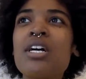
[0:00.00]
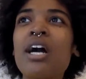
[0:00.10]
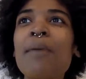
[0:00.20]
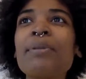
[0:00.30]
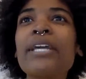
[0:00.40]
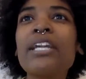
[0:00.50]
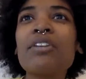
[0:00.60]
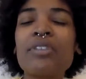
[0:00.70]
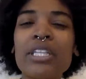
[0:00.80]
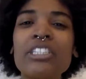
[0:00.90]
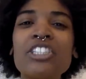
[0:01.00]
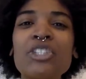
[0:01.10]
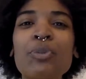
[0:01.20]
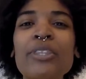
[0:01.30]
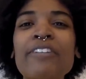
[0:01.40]
complicated
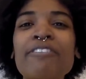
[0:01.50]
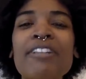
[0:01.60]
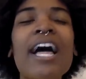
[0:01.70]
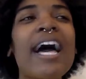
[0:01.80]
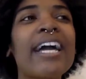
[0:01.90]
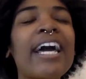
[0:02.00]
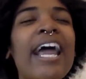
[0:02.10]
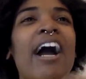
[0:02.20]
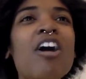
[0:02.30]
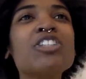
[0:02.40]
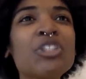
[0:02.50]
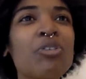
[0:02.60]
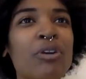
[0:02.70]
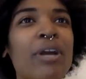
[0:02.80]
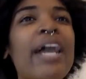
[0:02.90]
relationship with the flag. And I also
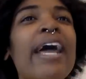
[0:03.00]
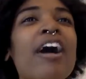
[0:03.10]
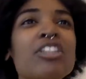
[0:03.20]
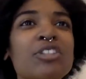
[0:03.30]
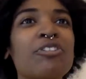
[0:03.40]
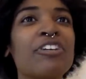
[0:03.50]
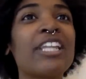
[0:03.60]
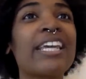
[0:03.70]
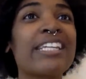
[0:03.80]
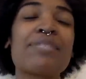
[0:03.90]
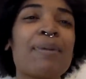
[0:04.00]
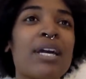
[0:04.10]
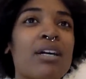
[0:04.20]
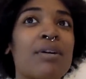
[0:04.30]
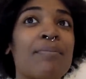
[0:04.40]
re- and I also feel like it's
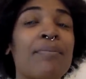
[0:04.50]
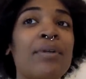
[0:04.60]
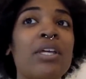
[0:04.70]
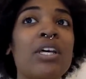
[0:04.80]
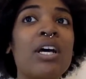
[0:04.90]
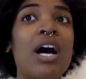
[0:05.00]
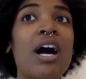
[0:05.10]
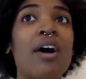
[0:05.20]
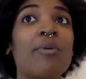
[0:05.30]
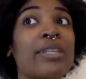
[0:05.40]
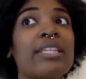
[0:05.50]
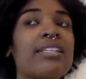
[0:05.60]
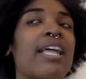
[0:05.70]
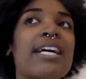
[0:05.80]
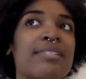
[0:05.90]
become uh, within
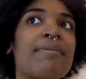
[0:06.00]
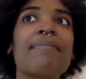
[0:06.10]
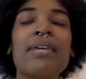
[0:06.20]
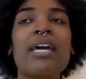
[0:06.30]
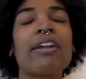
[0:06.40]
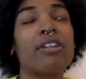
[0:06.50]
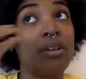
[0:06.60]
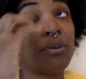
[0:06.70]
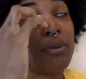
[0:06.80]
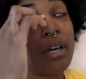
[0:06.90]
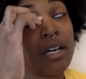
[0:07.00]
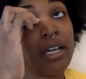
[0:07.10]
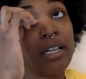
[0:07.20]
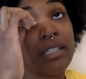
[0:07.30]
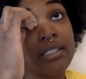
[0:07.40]
the last maybe I don't know
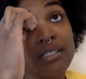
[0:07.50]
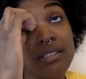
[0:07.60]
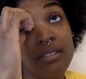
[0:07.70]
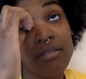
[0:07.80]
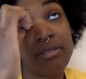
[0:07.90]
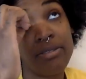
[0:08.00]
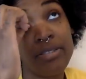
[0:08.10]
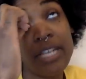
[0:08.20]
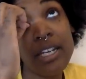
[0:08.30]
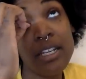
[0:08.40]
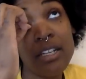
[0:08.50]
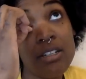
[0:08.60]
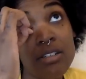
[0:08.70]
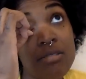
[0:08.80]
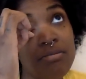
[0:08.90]
uh, ten
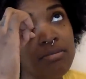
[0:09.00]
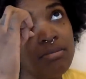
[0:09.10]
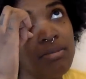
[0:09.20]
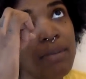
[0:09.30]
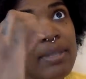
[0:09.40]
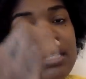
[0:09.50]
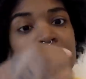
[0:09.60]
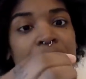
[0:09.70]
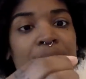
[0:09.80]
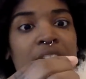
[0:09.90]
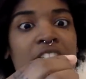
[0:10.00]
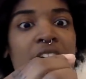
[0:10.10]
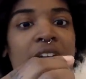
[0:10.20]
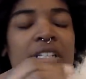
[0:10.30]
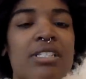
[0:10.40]
years. Mm, maybe that's even being
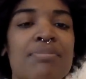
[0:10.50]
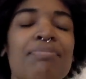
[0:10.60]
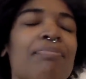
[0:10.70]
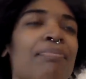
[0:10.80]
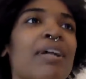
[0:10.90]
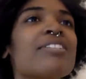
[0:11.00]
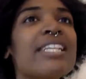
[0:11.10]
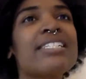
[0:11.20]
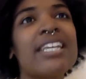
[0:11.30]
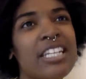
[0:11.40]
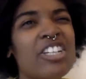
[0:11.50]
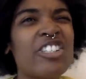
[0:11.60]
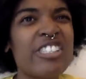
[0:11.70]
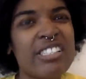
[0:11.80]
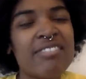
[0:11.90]
generous, but I'll say ten years,